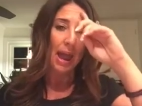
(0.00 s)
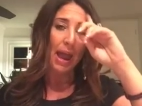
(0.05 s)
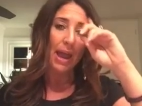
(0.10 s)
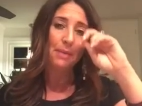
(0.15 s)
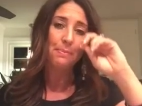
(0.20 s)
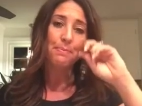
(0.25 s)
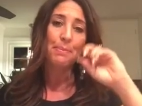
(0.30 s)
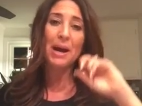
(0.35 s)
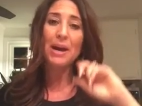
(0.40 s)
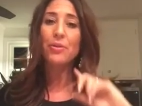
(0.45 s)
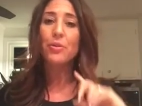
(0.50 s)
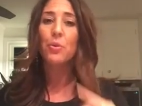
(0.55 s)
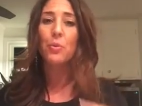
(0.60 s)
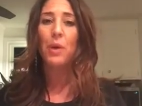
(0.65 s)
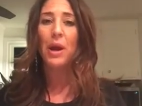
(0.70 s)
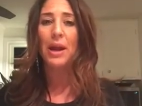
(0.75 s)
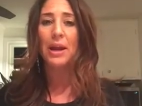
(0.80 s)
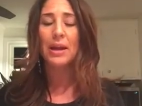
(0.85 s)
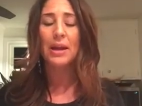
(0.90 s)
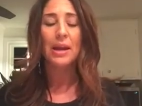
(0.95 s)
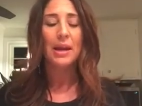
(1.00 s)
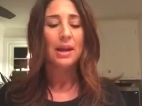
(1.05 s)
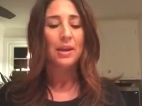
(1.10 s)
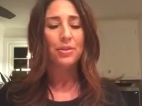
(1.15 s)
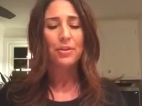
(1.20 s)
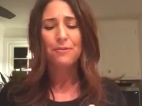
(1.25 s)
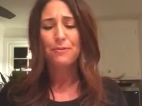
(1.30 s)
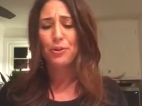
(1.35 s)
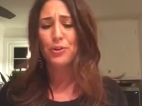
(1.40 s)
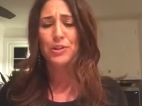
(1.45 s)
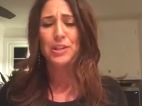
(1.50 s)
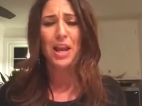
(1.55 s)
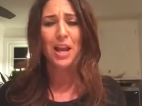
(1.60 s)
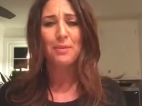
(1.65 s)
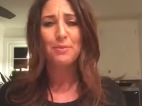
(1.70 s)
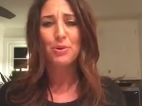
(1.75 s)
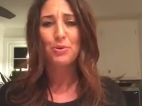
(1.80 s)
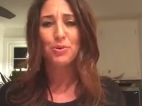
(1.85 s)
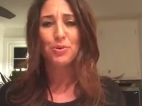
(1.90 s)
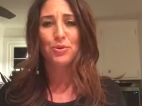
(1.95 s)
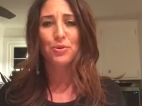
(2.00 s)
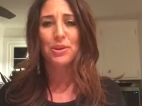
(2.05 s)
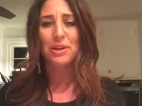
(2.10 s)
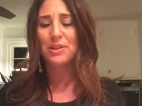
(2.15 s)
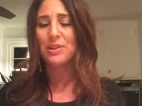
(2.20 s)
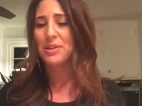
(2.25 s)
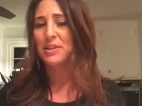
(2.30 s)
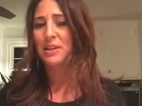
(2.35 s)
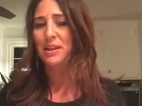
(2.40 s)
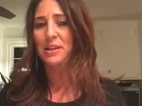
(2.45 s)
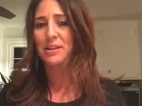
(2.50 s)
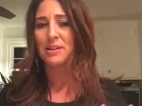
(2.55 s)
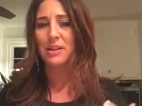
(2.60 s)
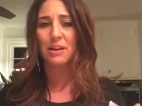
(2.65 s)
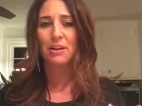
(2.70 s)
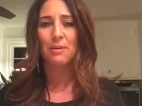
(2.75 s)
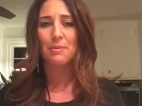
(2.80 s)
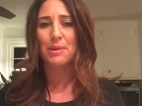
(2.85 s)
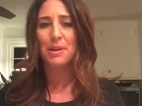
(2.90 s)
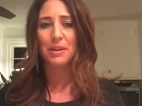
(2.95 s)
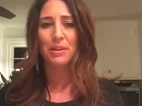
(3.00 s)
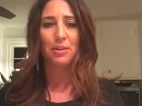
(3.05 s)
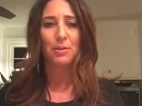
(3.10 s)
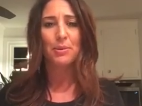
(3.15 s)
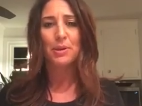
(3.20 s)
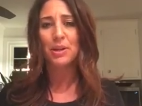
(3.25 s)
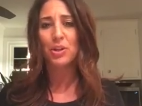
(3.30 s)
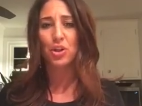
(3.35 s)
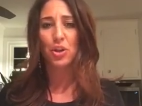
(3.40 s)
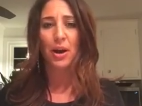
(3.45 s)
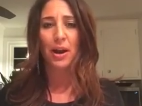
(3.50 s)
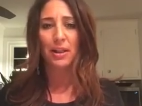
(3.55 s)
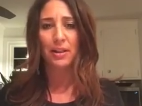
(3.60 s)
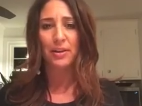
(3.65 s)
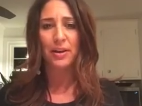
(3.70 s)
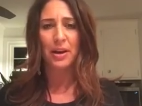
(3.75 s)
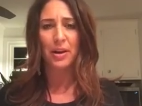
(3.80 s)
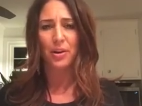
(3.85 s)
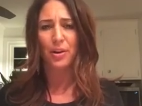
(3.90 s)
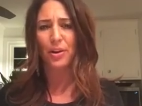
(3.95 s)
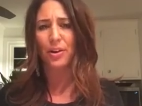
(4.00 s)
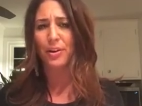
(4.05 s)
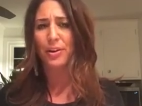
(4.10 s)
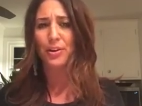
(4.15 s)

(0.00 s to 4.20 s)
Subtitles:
And by the way, the first time you do this, it's going to be a little bit of trial and error.